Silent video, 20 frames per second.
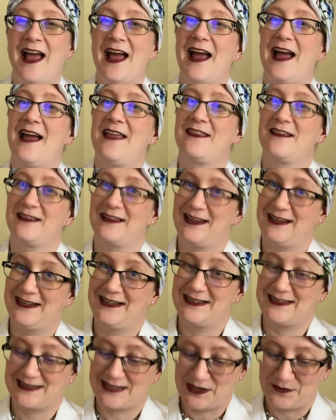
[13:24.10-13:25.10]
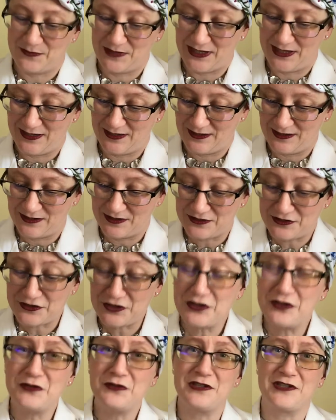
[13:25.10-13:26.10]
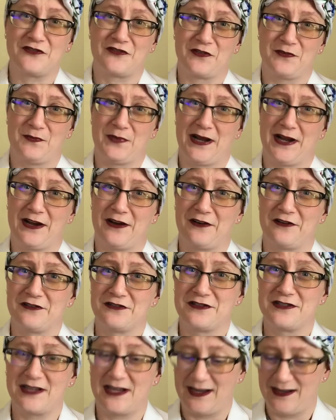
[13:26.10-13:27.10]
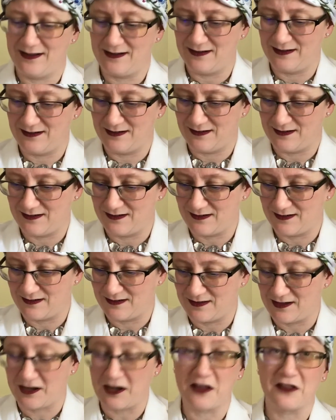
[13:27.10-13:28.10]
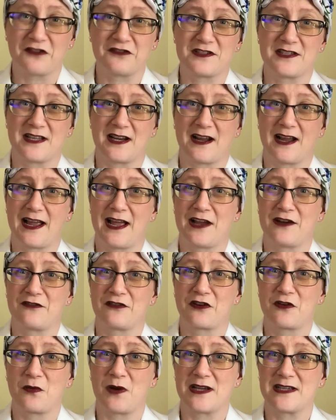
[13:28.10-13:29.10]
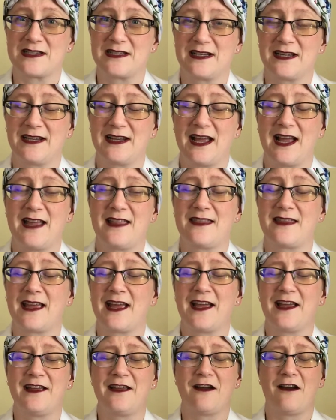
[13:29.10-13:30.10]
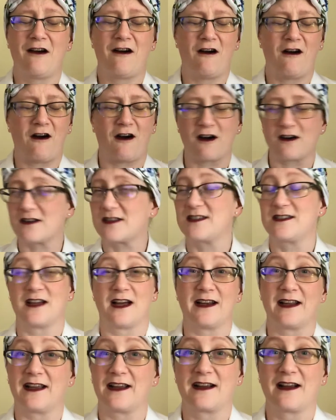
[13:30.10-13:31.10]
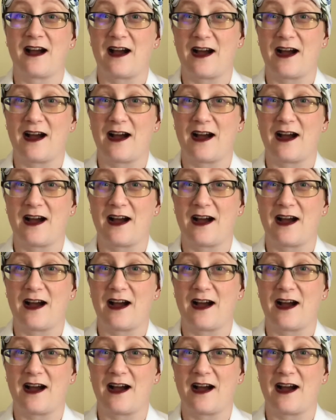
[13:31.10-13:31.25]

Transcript: And the ladies sent me 2 different pairs in the colors that I had requested, and they are stunning.